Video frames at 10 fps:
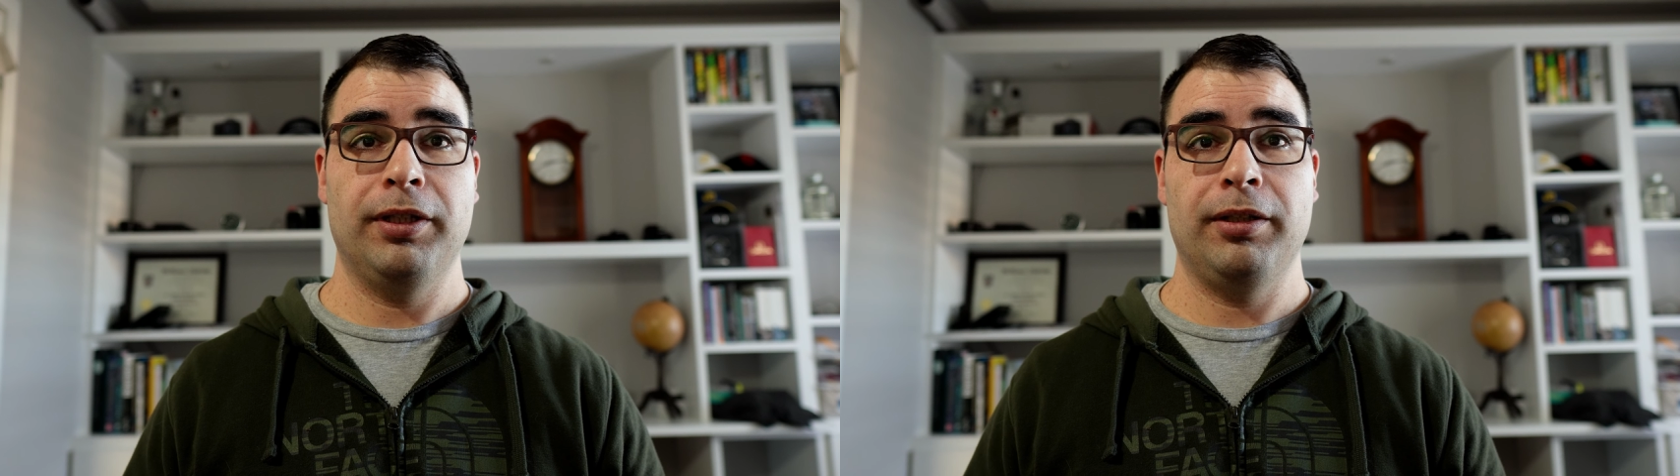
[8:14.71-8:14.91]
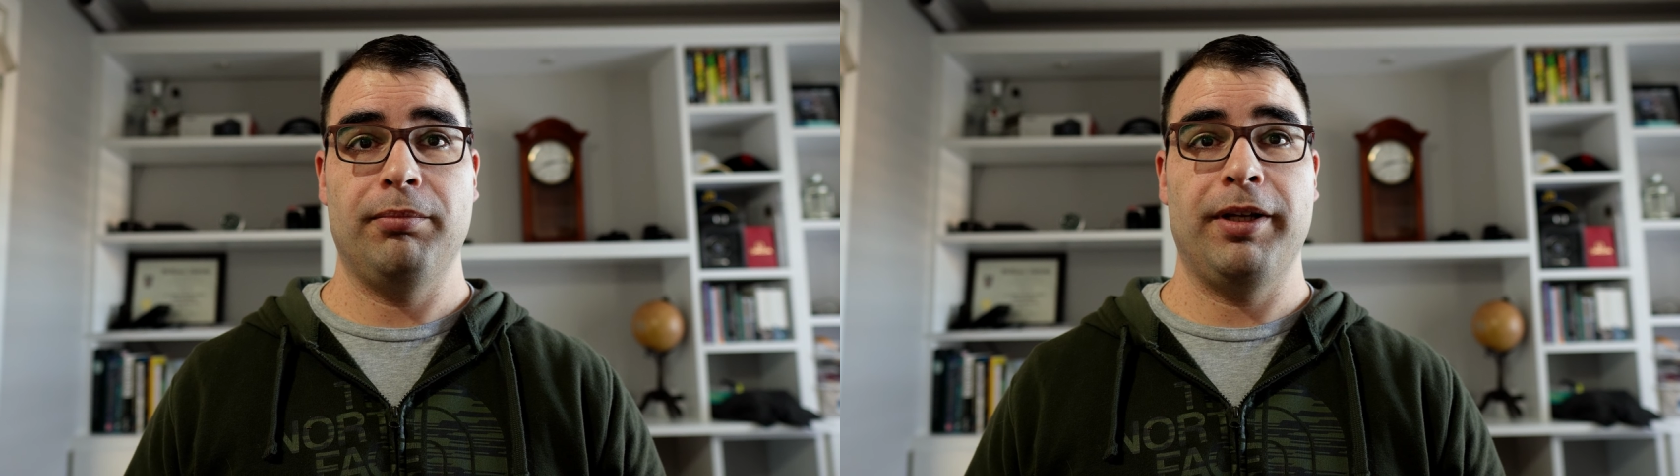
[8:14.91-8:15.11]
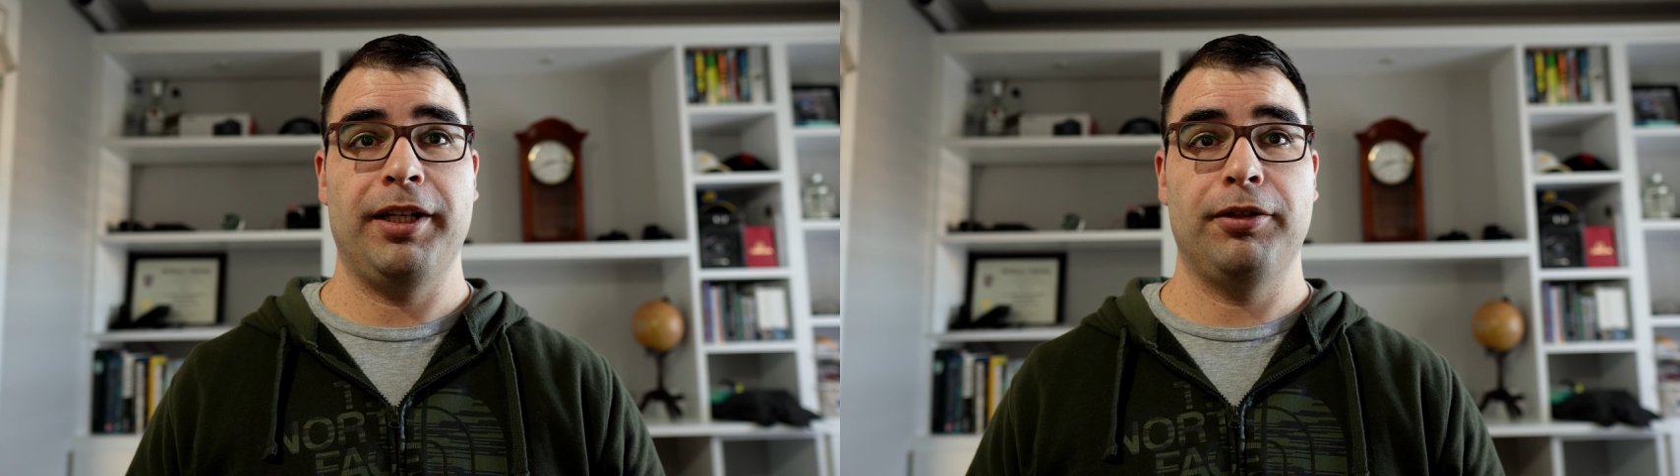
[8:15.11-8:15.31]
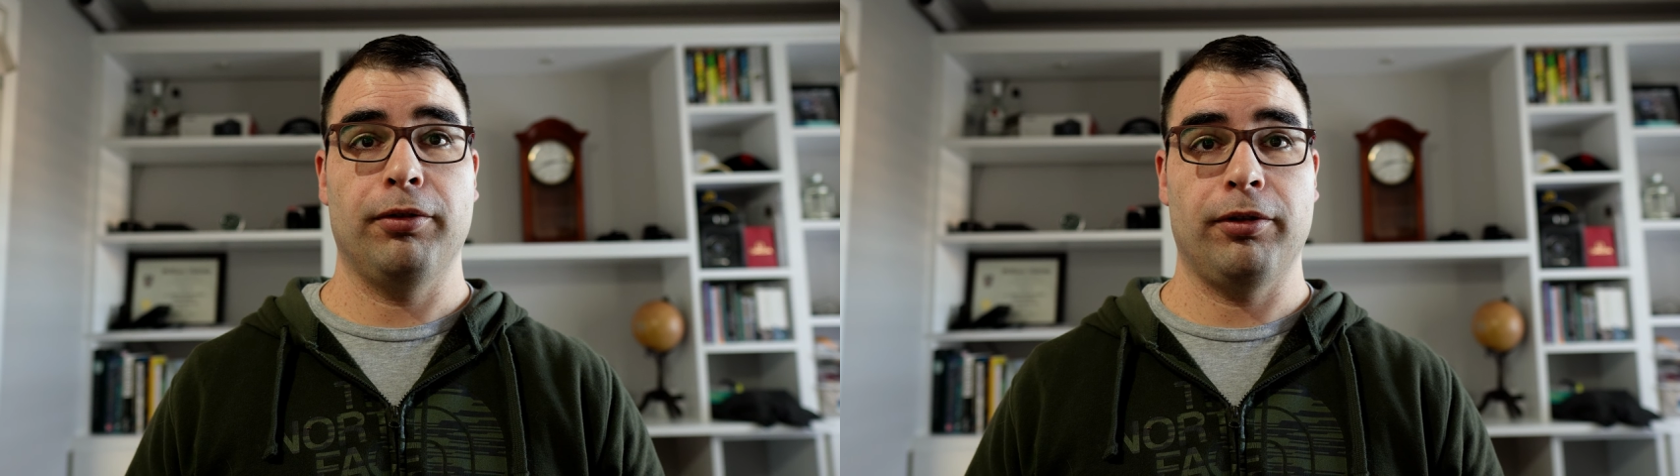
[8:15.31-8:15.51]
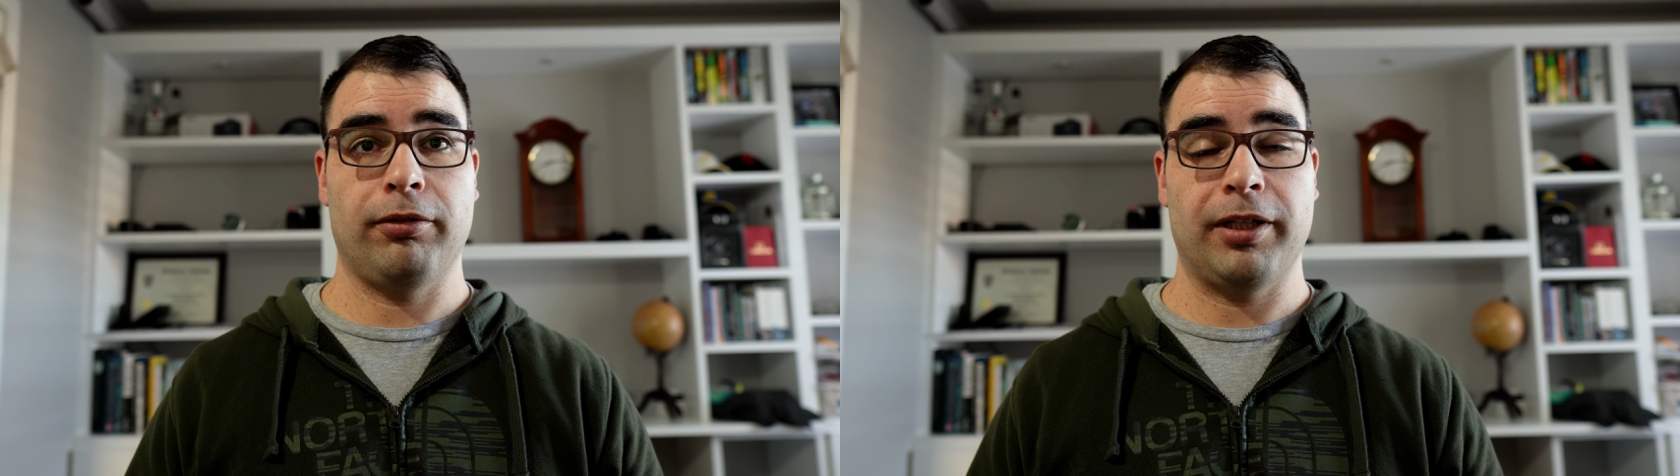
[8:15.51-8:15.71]
main
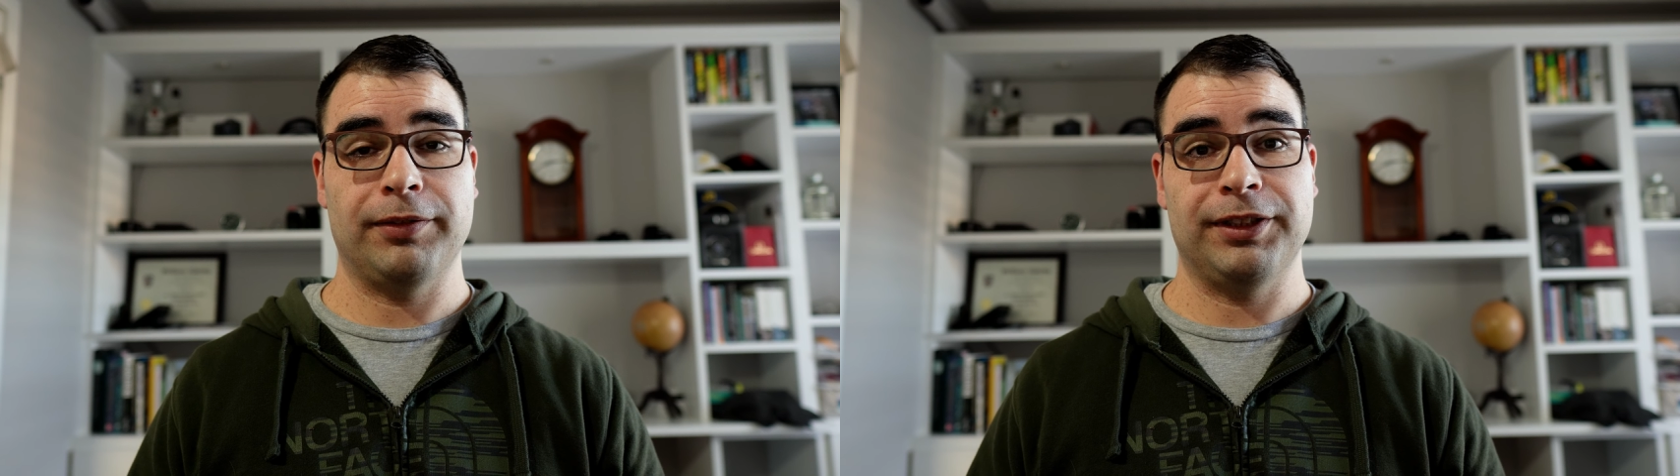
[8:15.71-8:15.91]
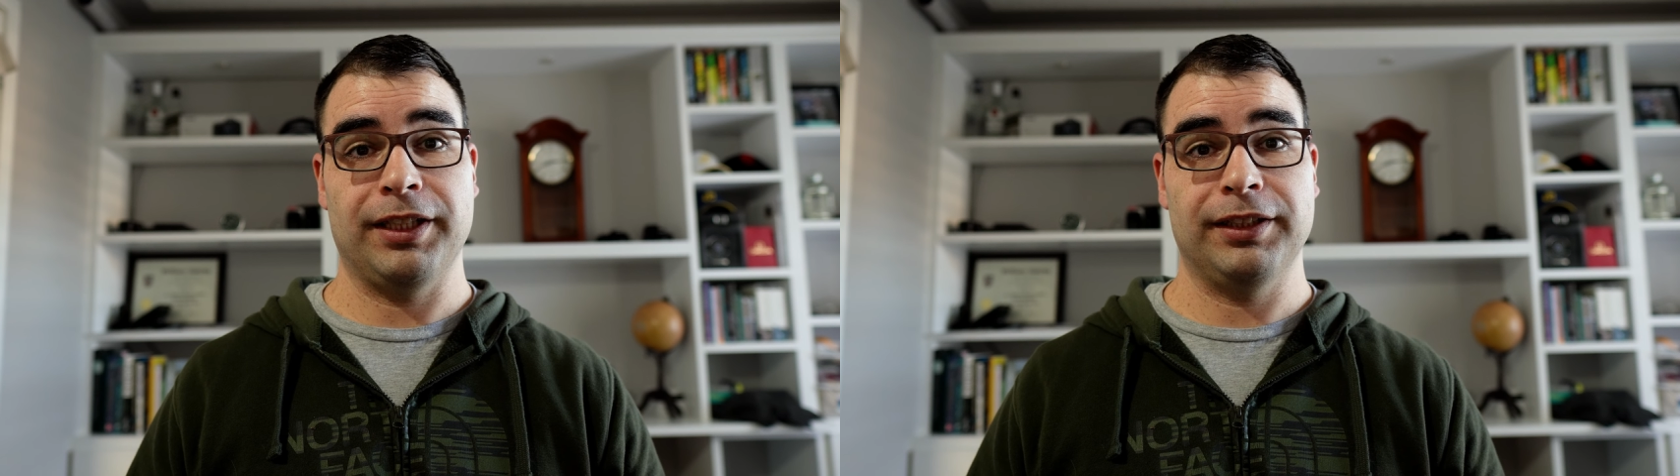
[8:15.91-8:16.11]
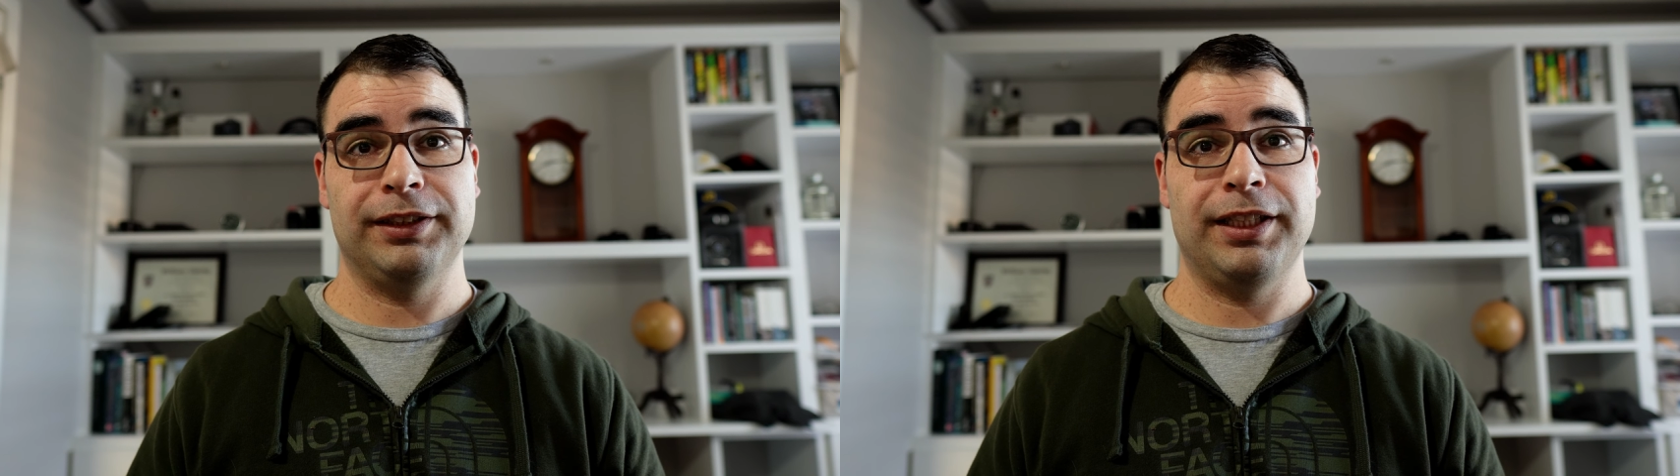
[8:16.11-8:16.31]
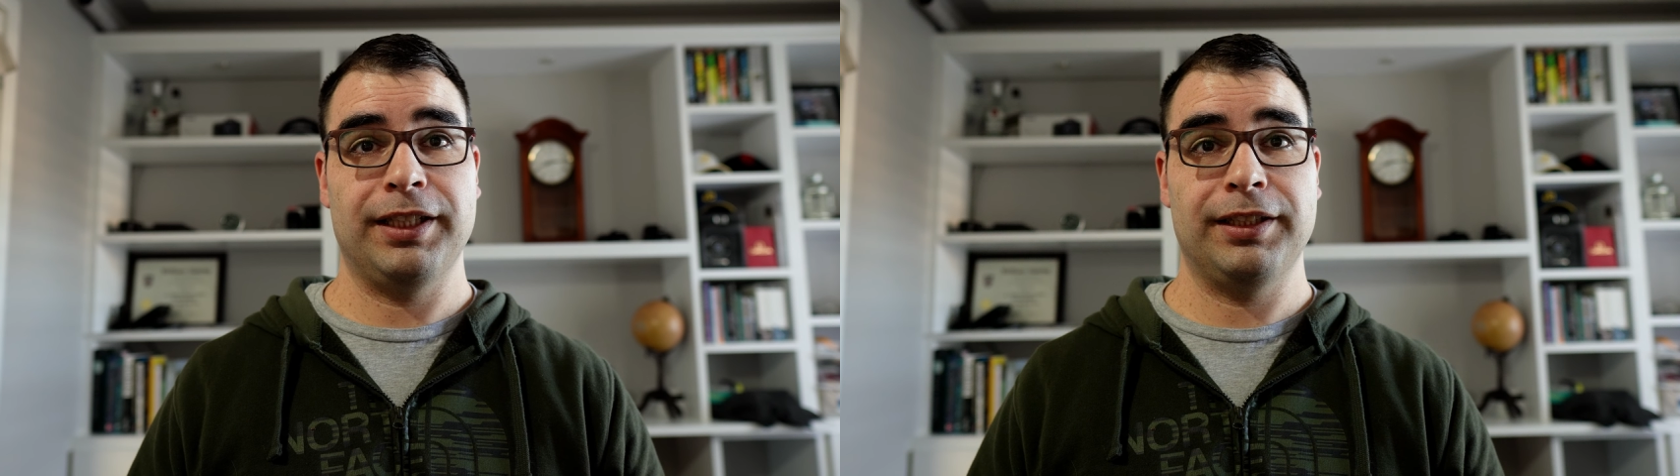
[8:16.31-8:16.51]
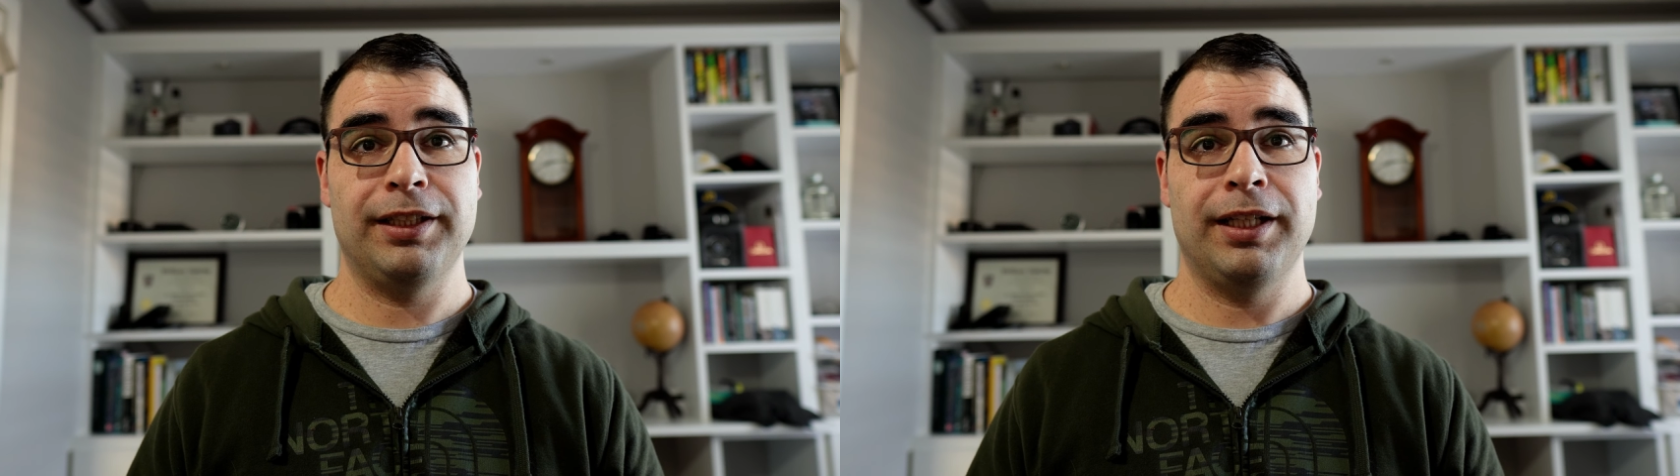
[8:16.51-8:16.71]
chronograph seconds hand